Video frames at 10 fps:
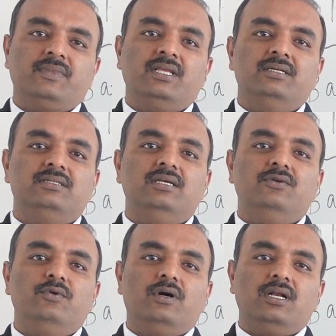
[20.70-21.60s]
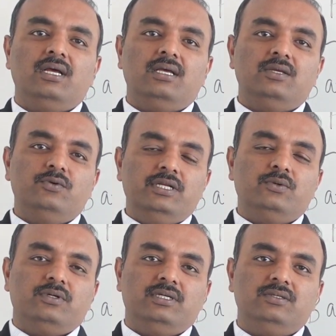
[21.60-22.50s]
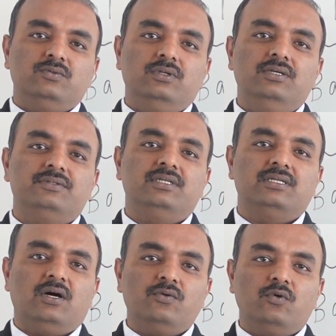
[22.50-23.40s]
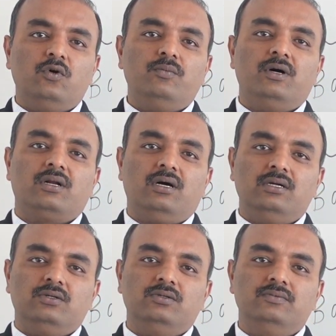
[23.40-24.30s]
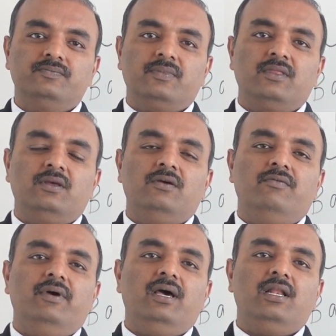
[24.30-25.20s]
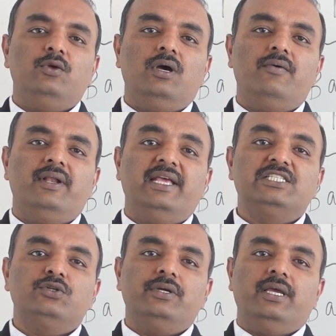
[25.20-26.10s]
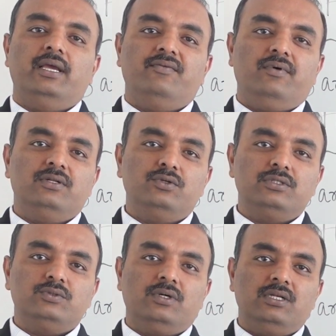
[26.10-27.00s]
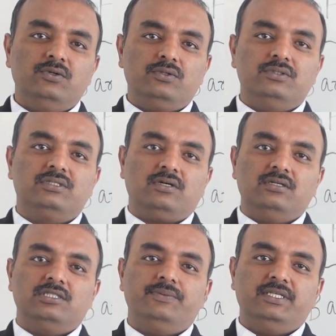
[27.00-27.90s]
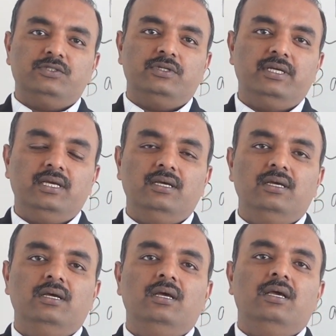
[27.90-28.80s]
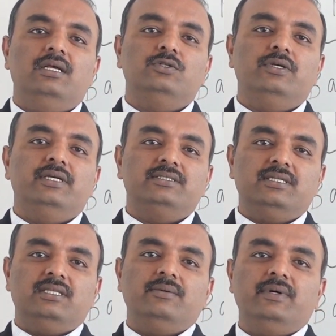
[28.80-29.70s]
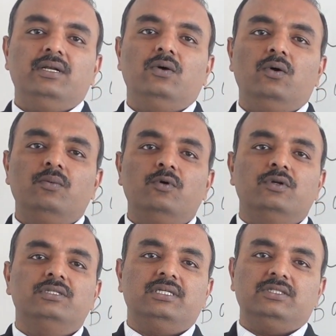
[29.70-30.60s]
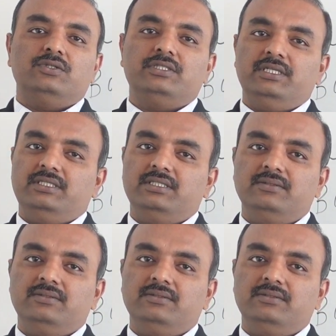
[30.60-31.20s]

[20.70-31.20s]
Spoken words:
Say you are a unit owner who lives in a townhome or condo where you have an HOA. For those who are new to this concept, HOA is nothing but homeowners association.